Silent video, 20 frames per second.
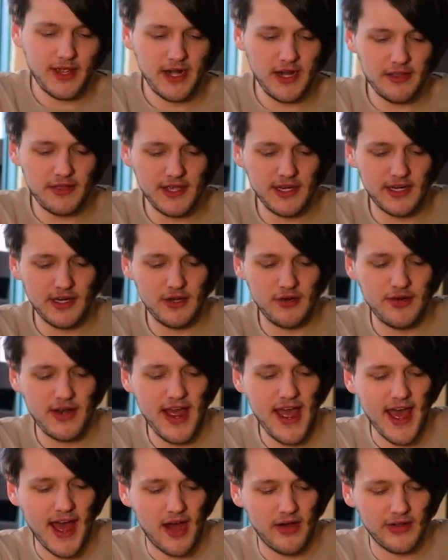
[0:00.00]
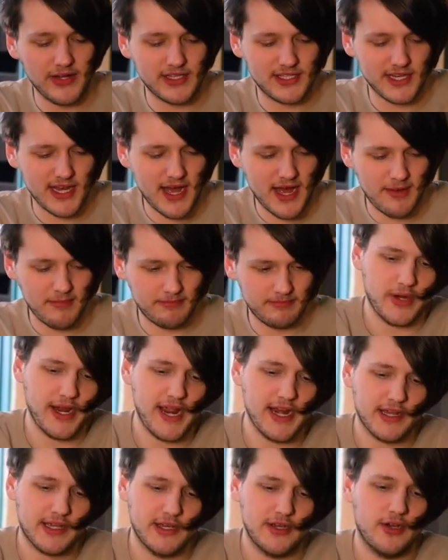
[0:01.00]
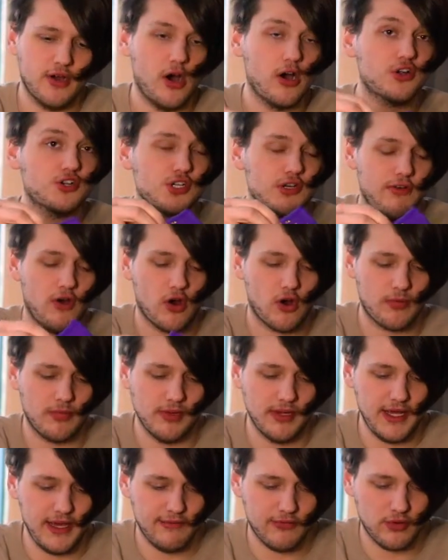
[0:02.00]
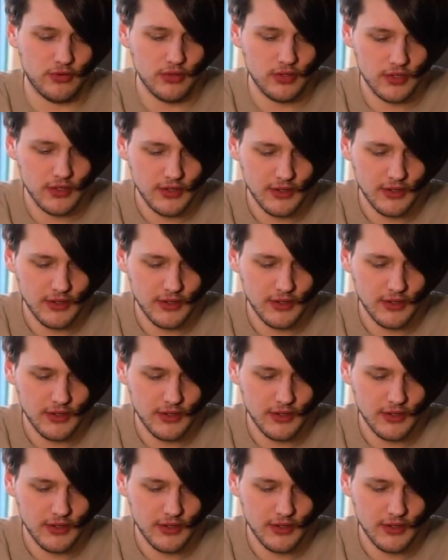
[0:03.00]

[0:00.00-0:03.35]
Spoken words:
only thing to do now is create a concoction of horrible evil.